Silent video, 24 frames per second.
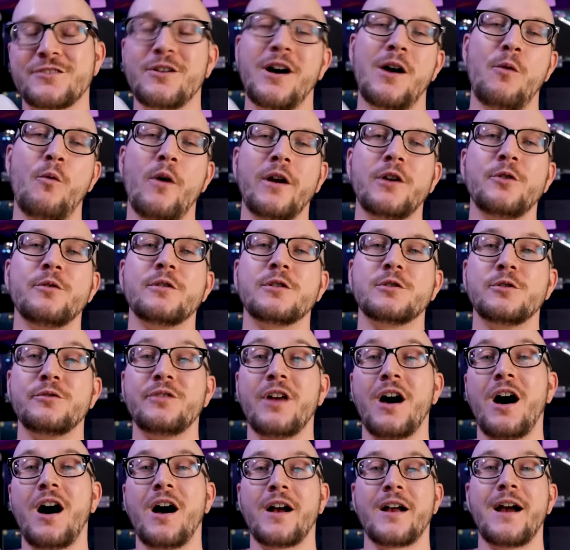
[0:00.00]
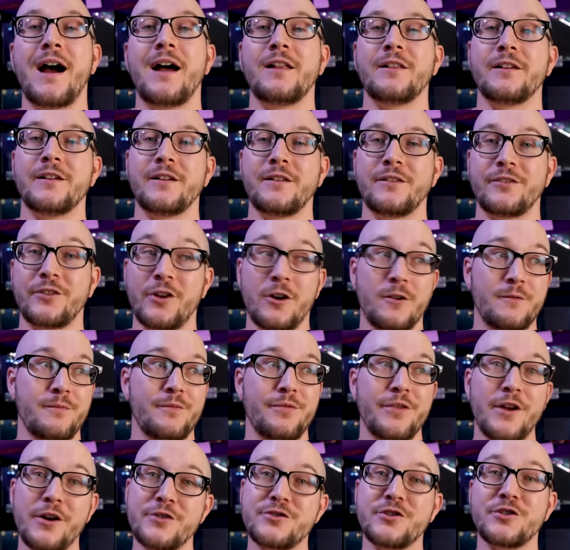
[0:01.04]
So I wanted to include the hog island. So
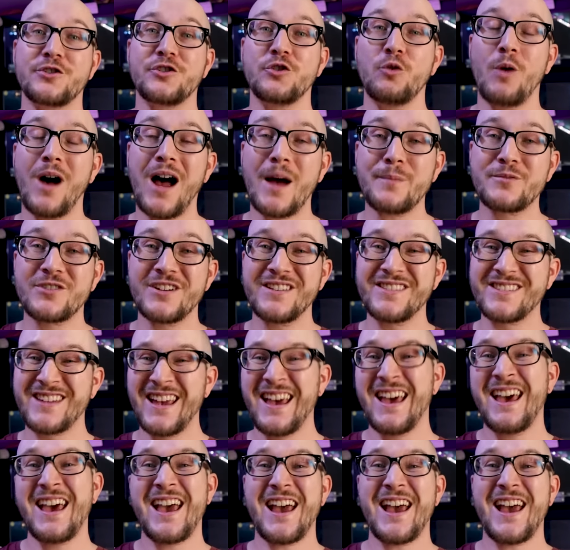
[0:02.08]
there's your two options.